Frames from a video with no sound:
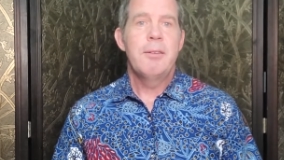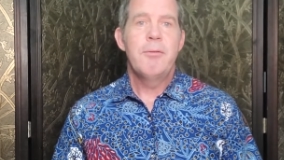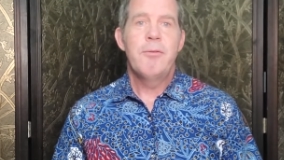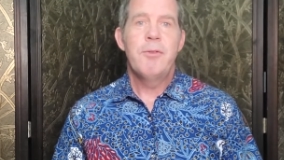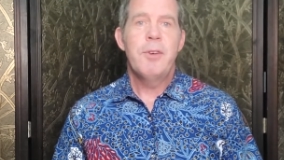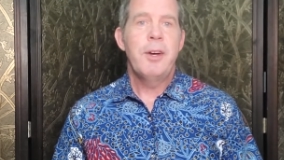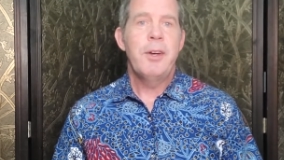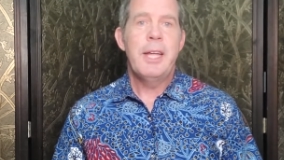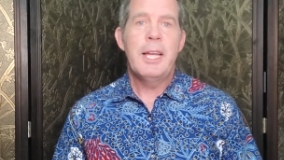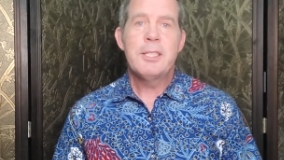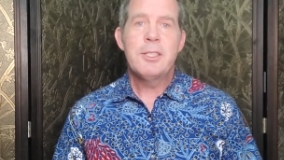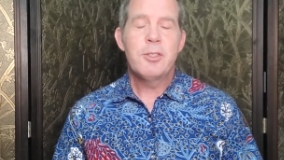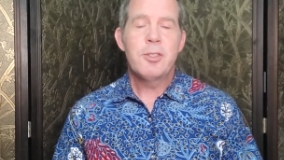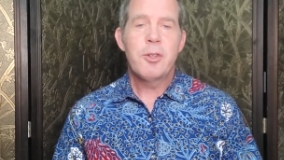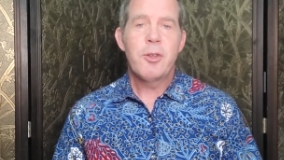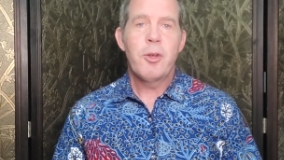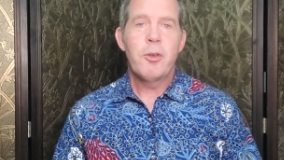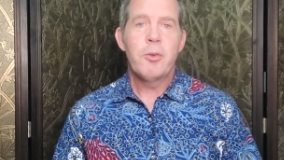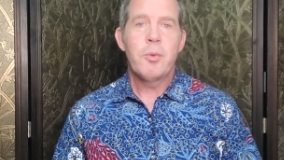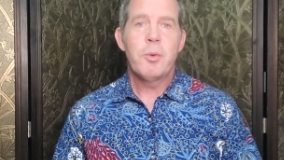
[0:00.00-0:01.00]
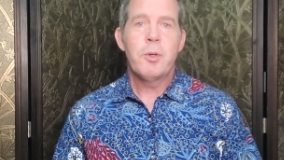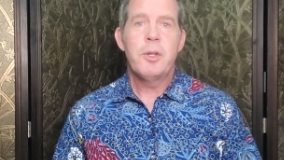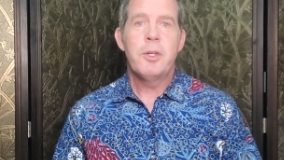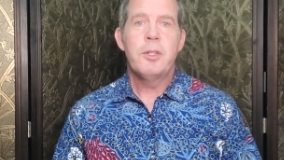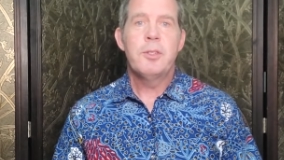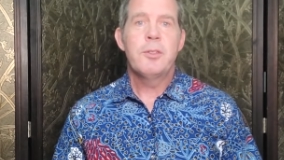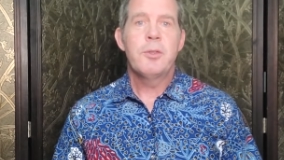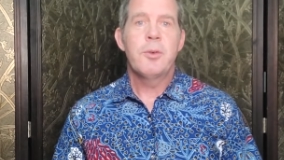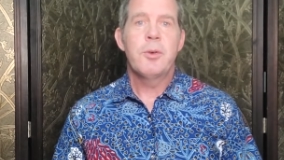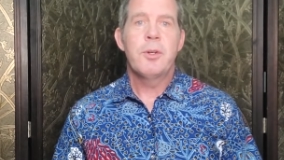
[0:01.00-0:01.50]
variations of those
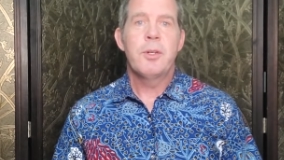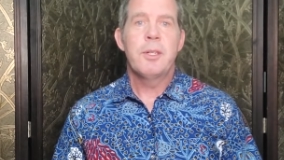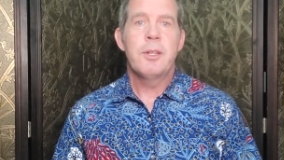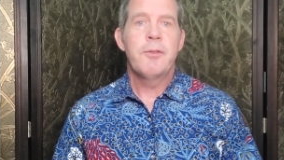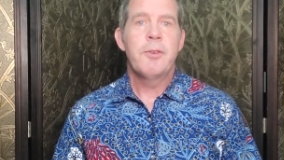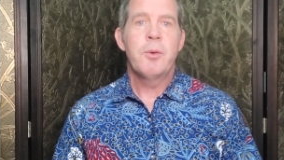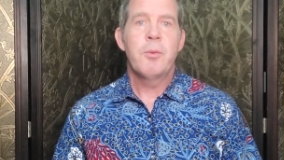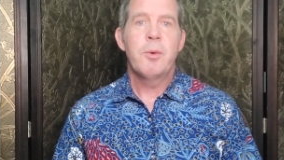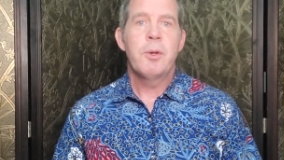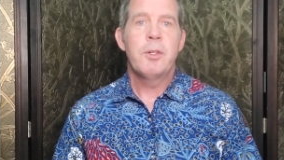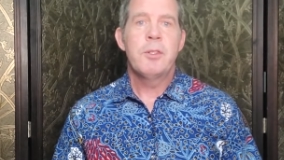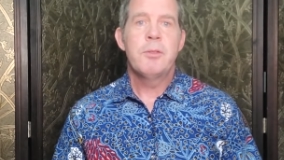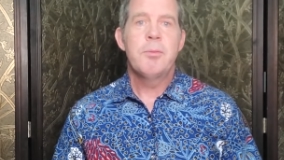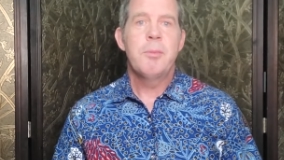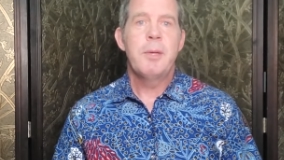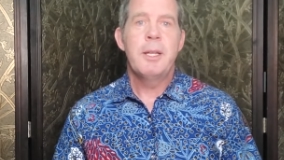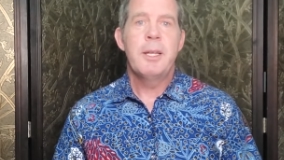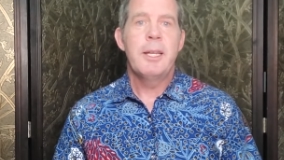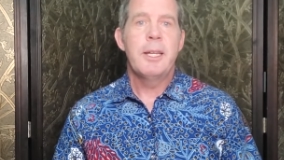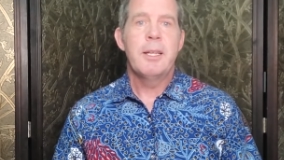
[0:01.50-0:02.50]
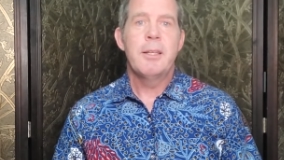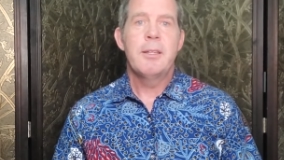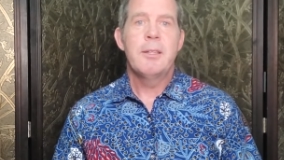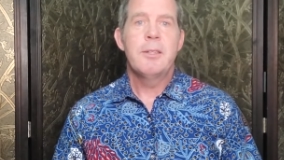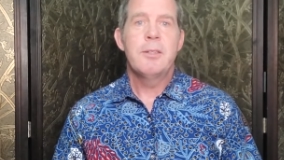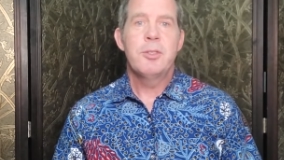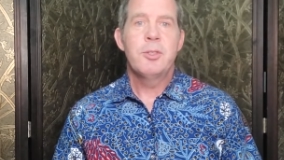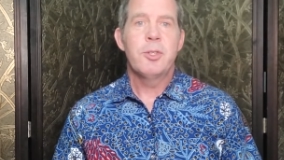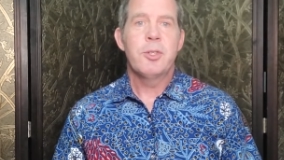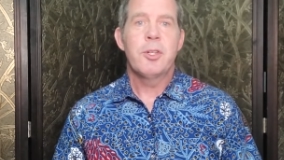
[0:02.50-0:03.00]
words or different words meaning
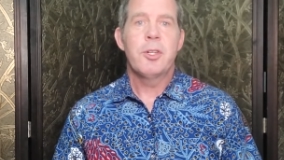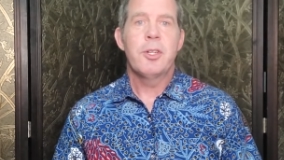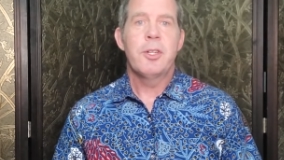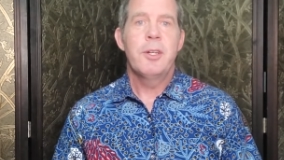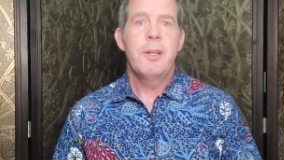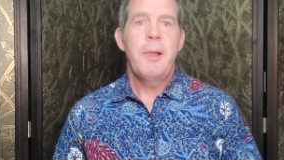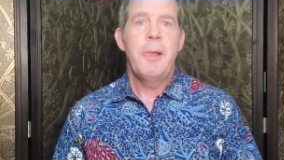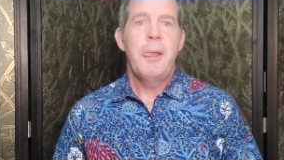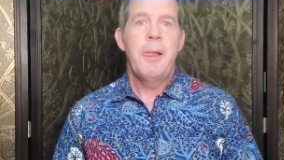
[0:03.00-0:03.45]
sugar.